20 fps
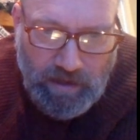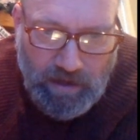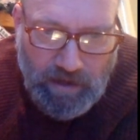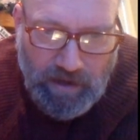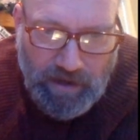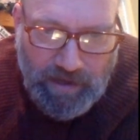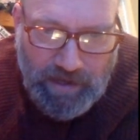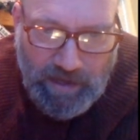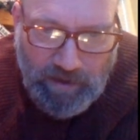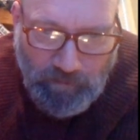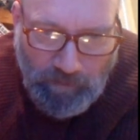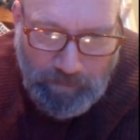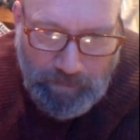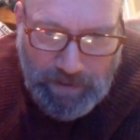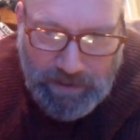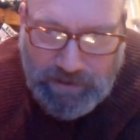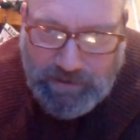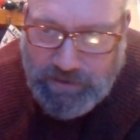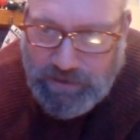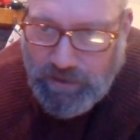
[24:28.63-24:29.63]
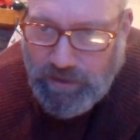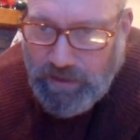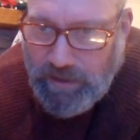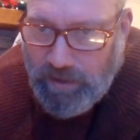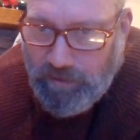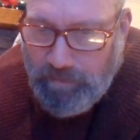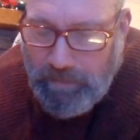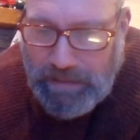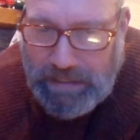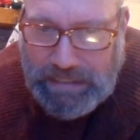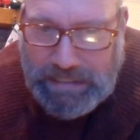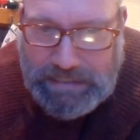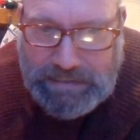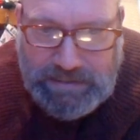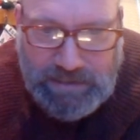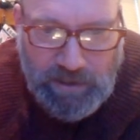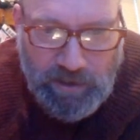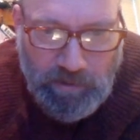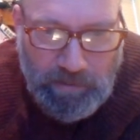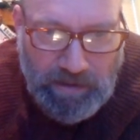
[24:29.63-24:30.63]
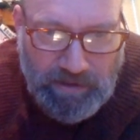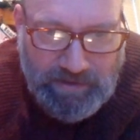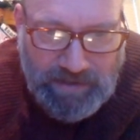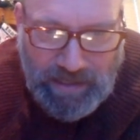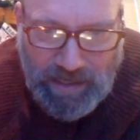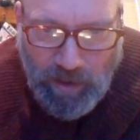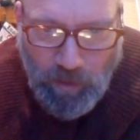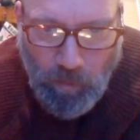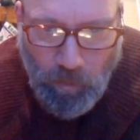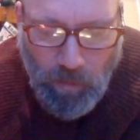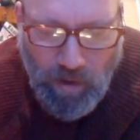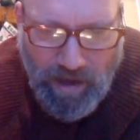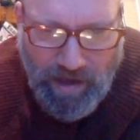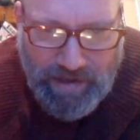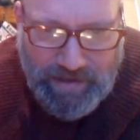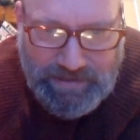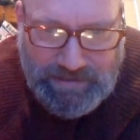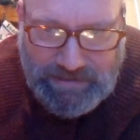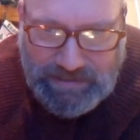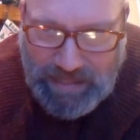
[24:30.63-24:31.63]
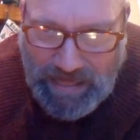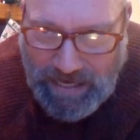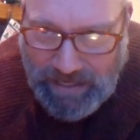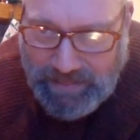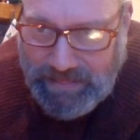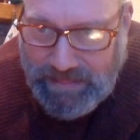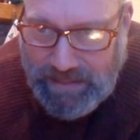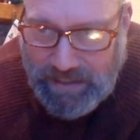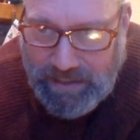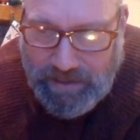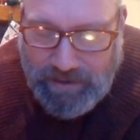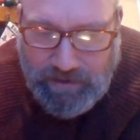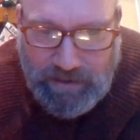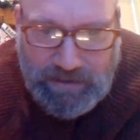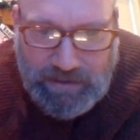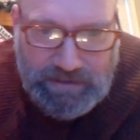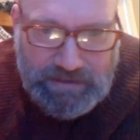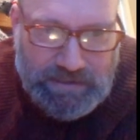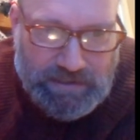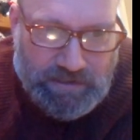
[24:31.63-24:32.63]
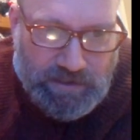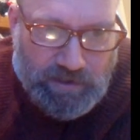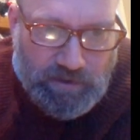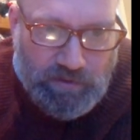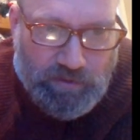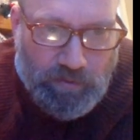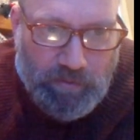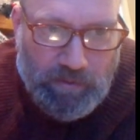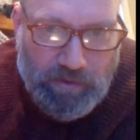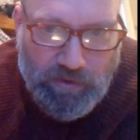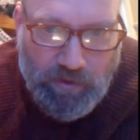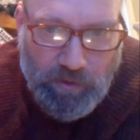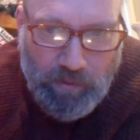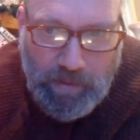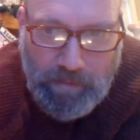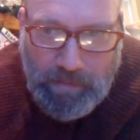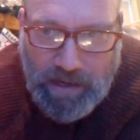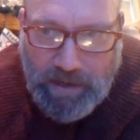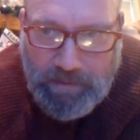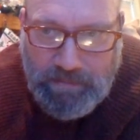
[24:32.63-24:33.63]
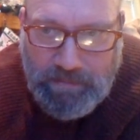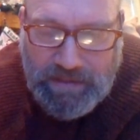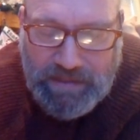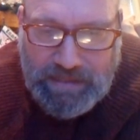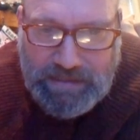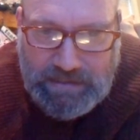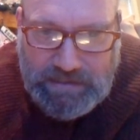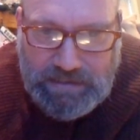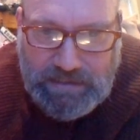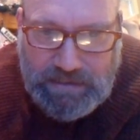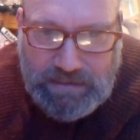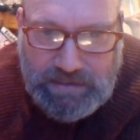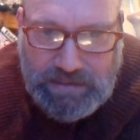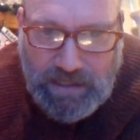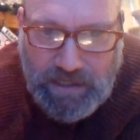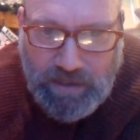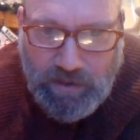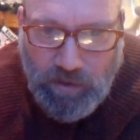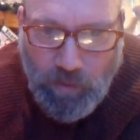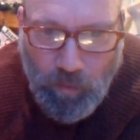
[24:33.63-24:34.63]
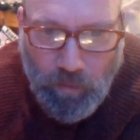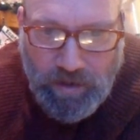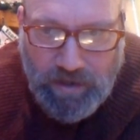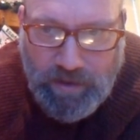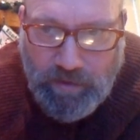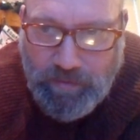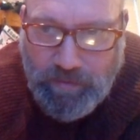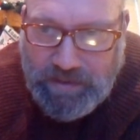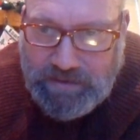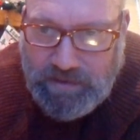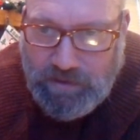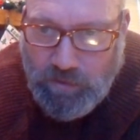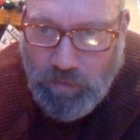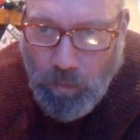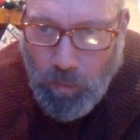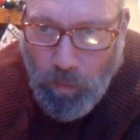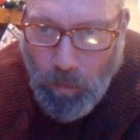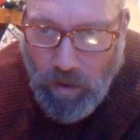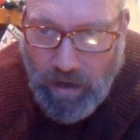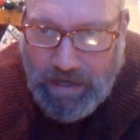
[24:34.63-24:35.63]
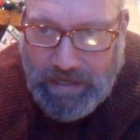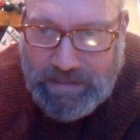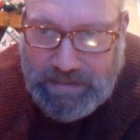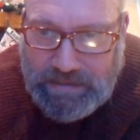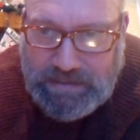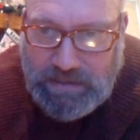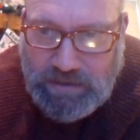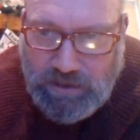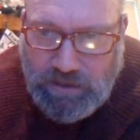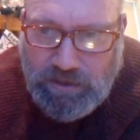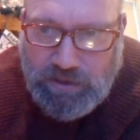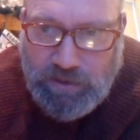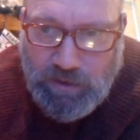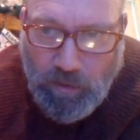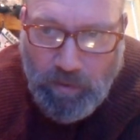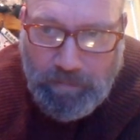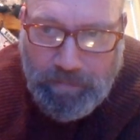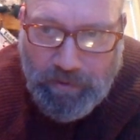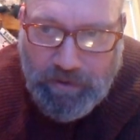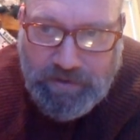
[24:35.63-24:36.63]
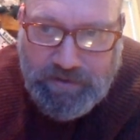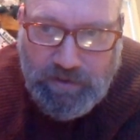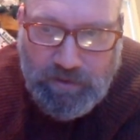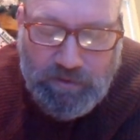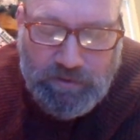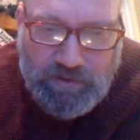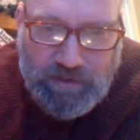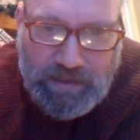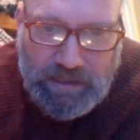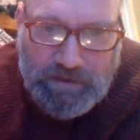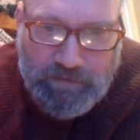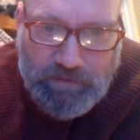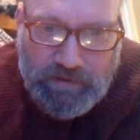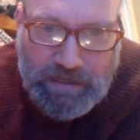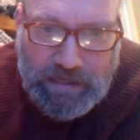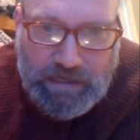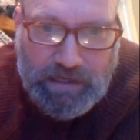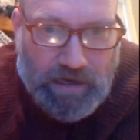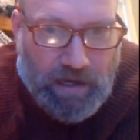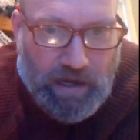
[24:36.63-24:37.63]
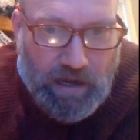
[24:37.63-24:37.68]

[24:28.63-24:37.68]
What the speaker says: I have a picture of my kids here. You might say, why is that there? It's just to remind me that this is one of the reasons why this is so important, so significant.